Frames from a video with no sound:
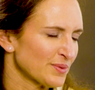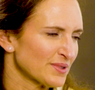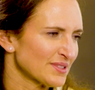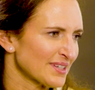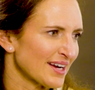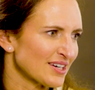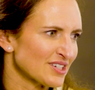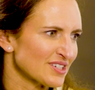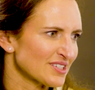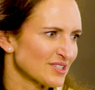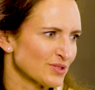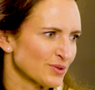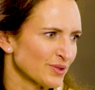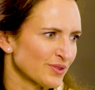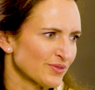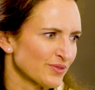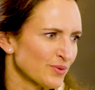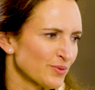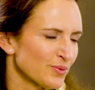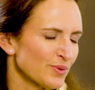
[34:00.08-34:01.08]
was actually sort
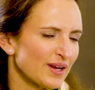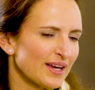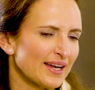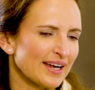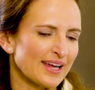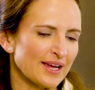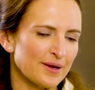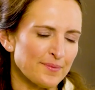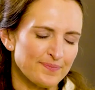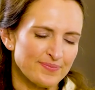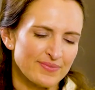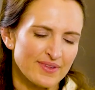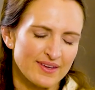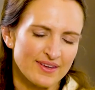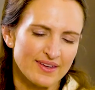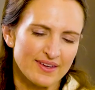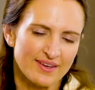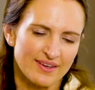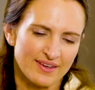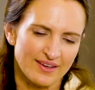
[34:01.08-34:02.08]
of
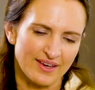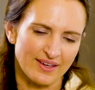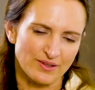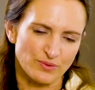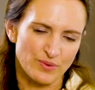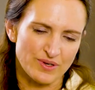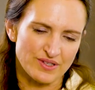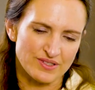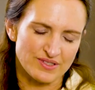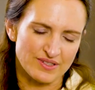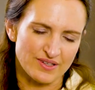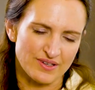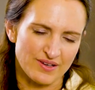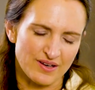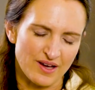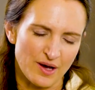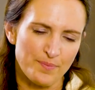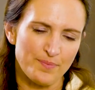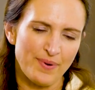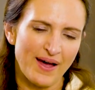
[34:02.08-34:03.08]
it was a